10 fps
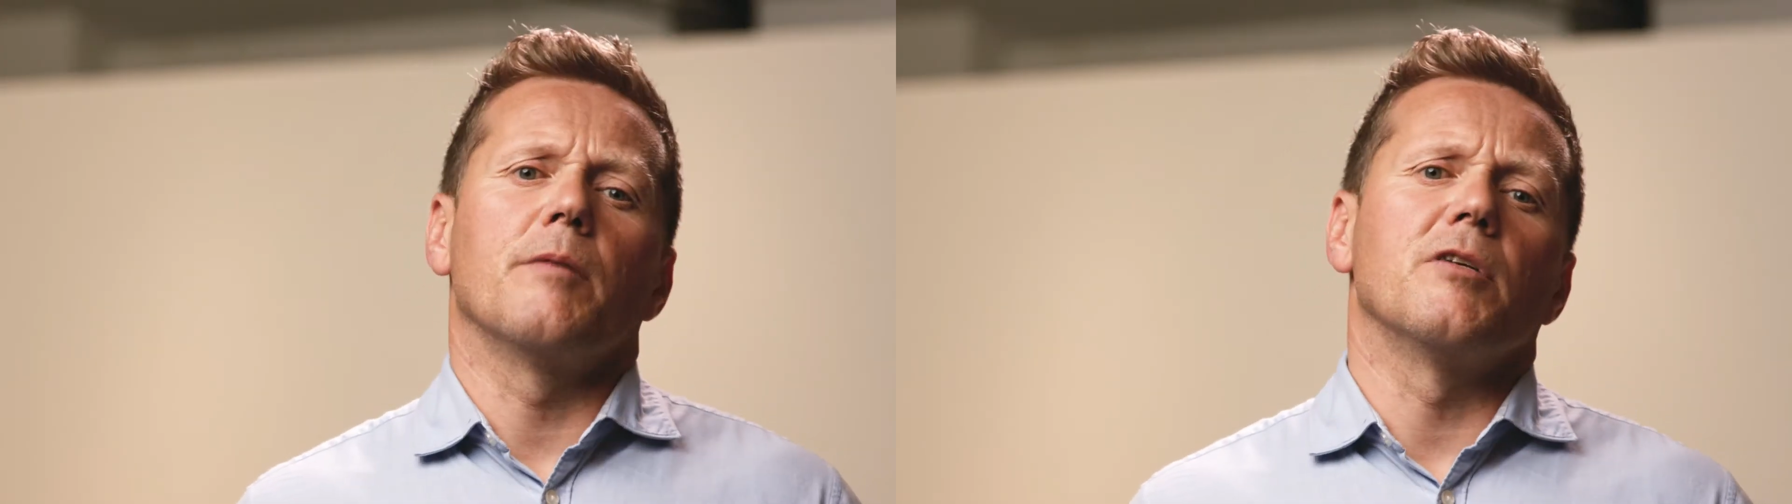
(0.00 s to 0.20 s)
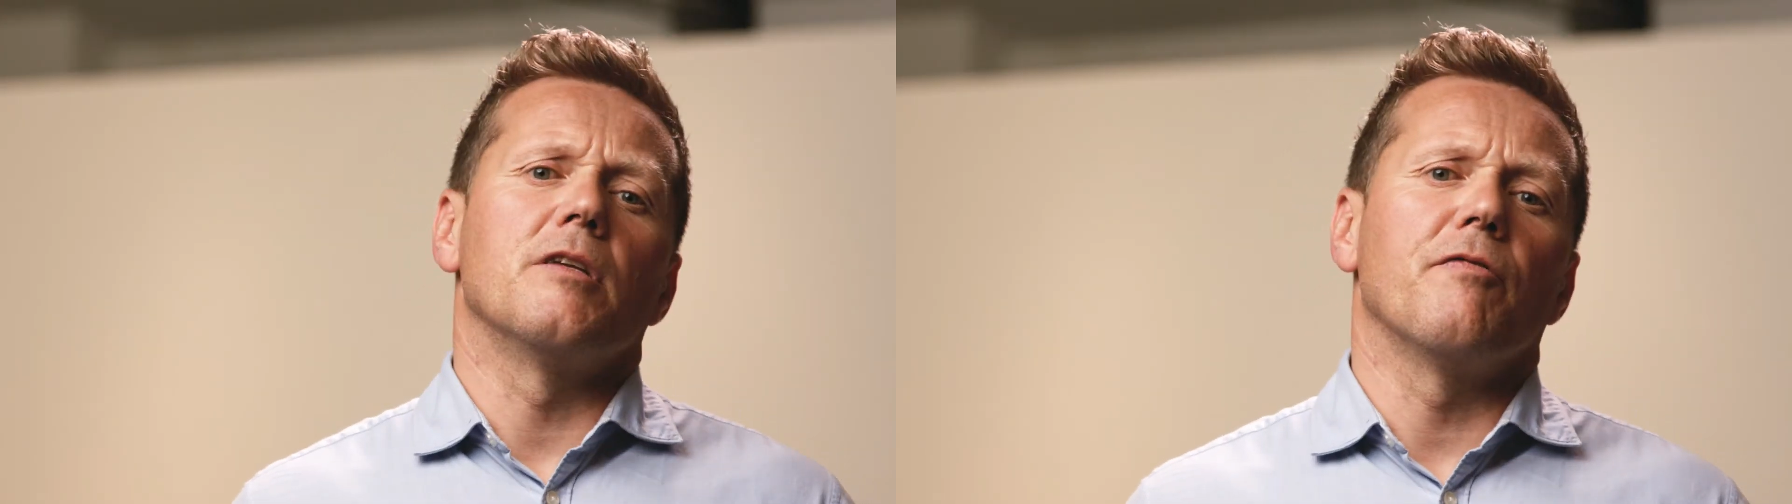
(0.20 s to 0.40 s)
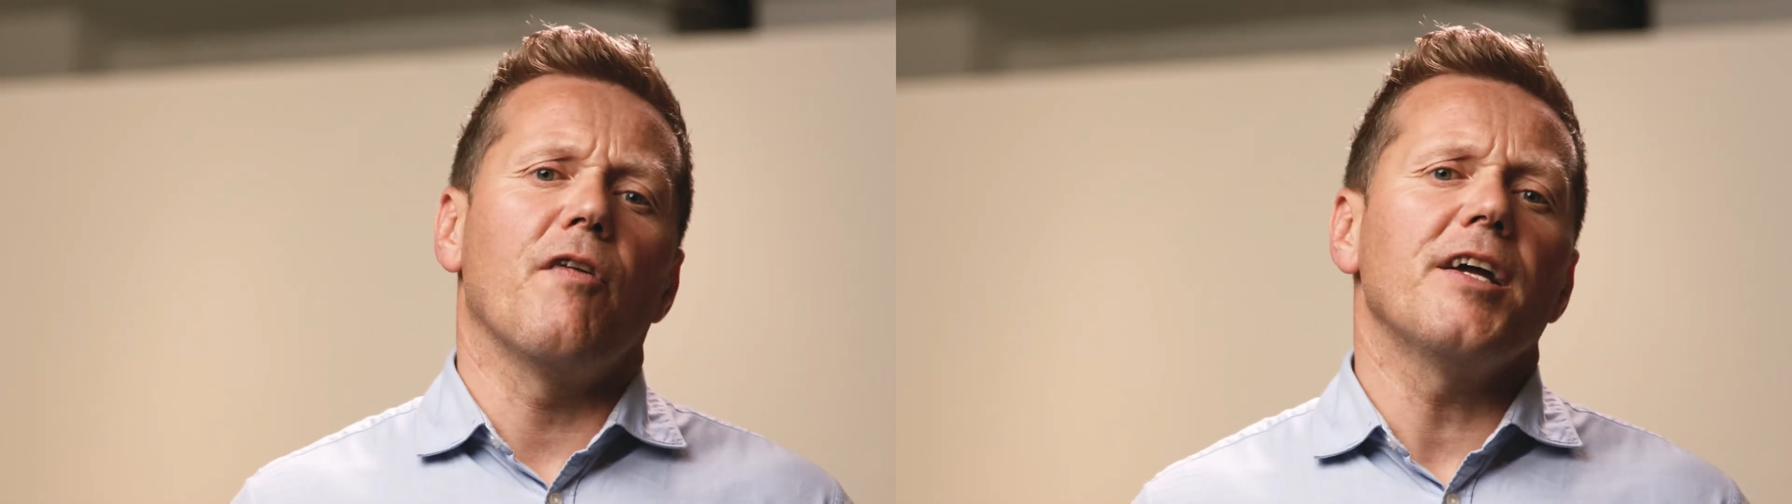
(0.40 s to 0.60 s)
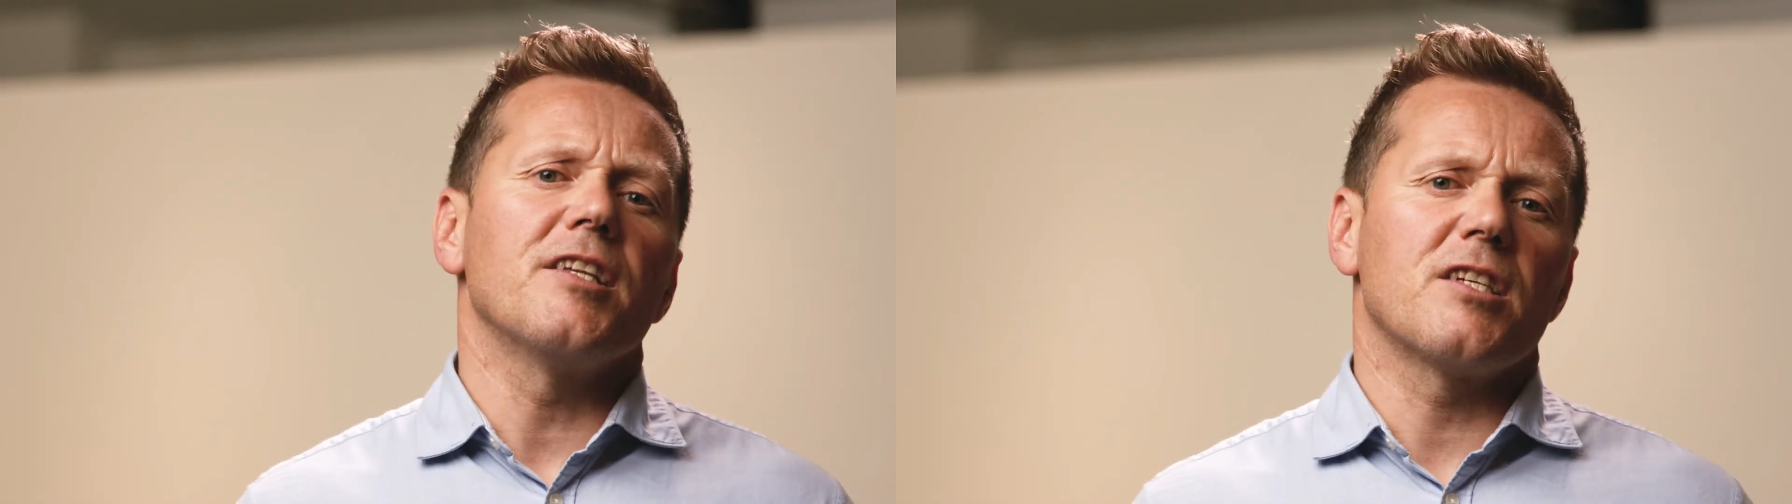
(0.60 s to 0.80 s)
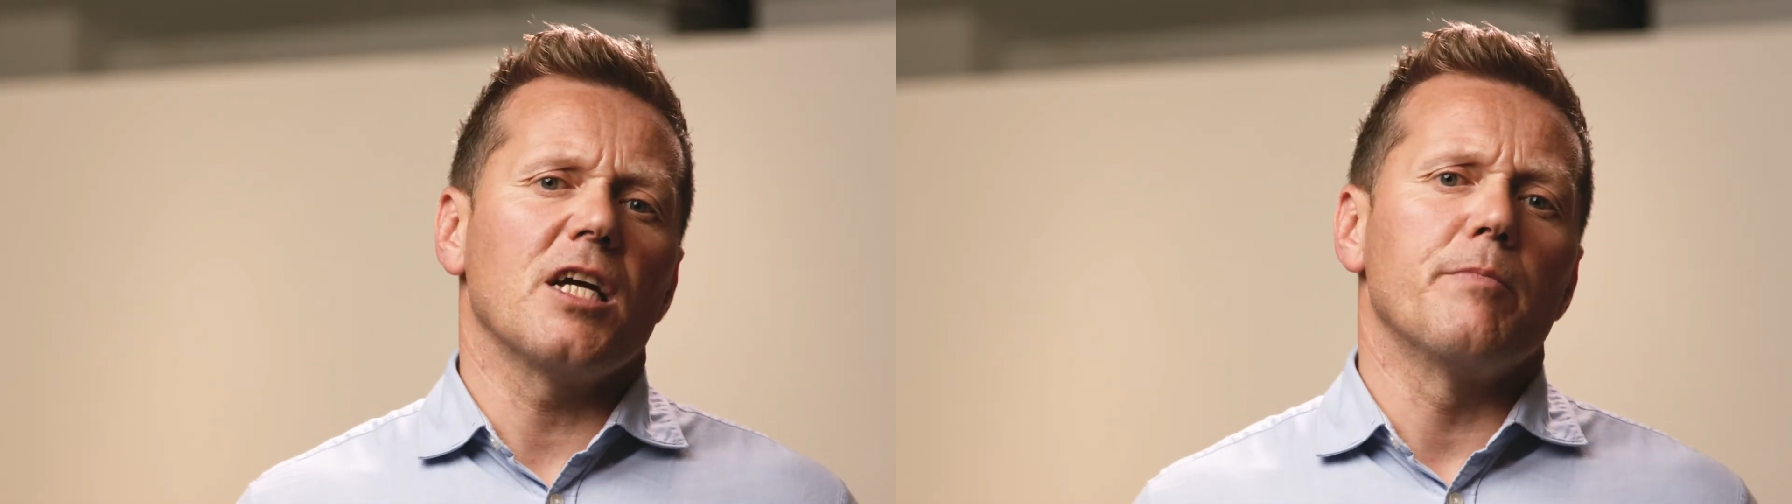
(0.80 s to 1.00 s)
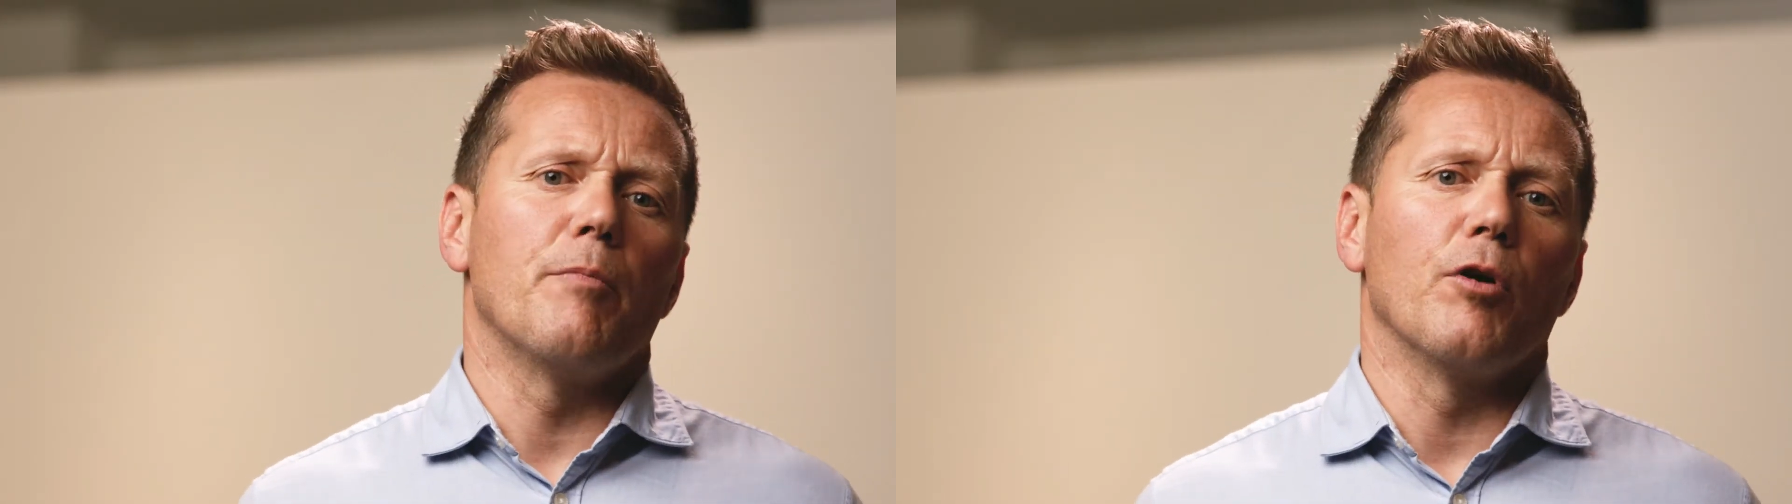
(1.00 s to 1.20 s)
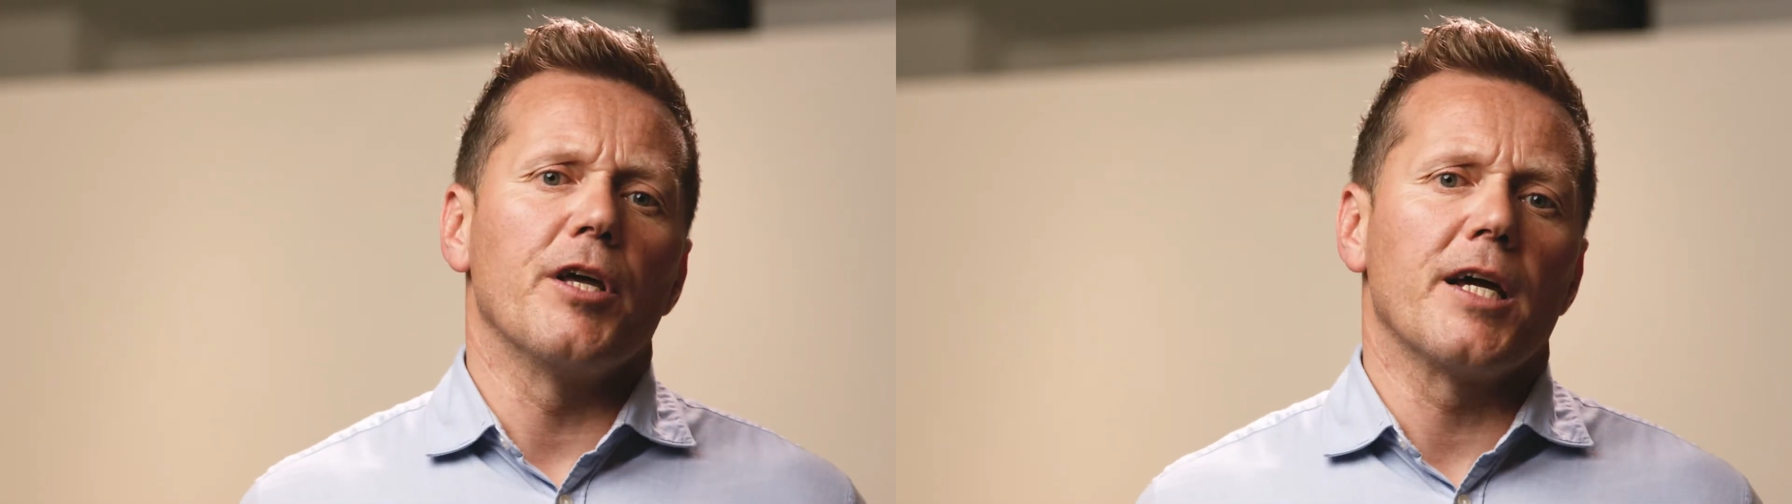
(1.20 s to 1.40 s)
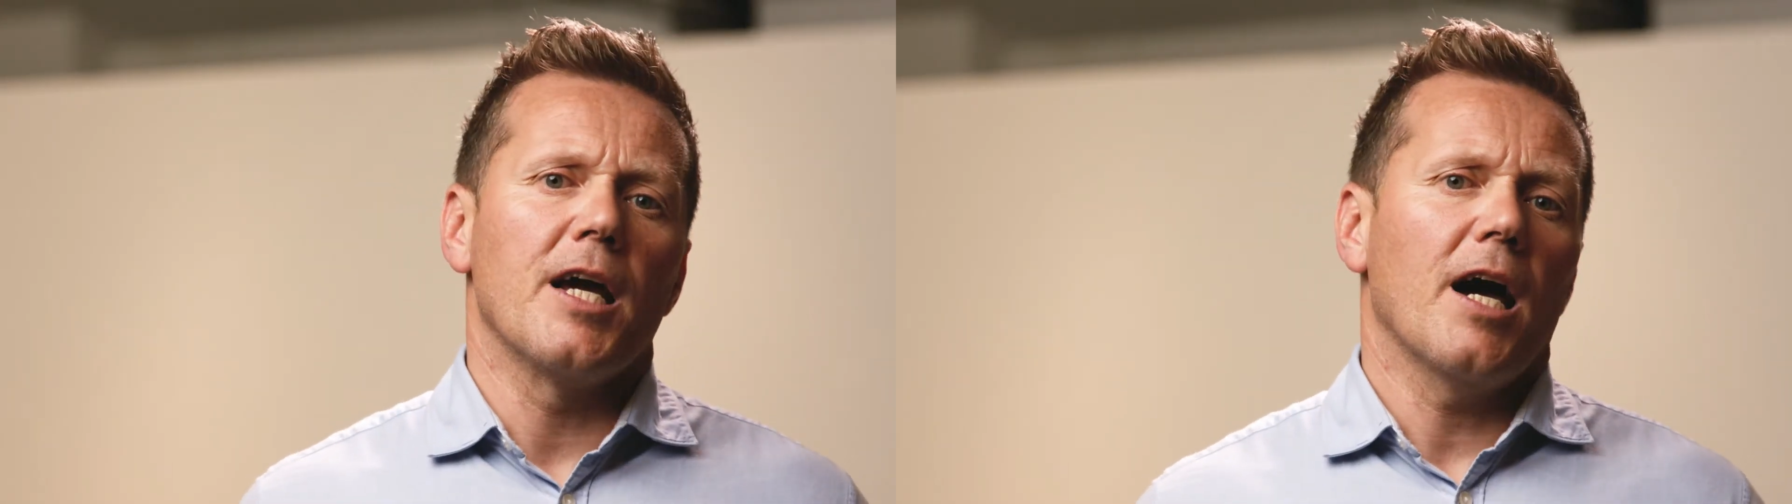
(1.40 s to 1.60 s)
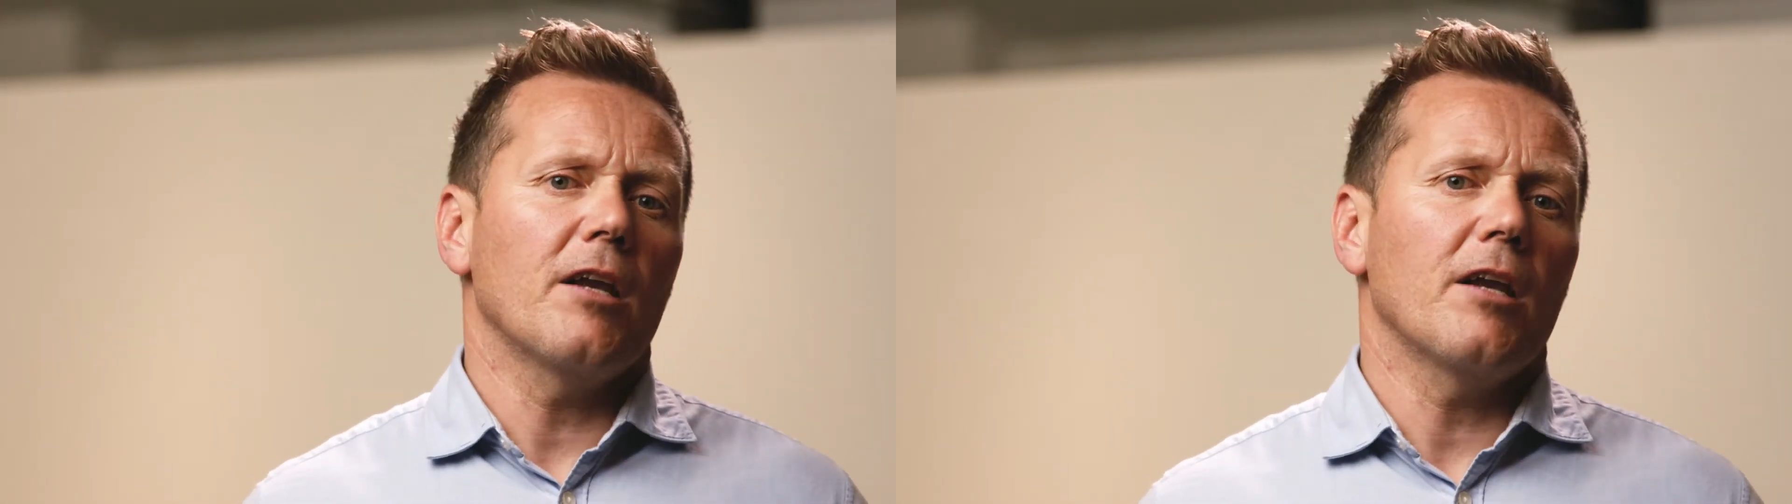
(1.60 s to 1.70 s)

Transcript: to define cyberbullying and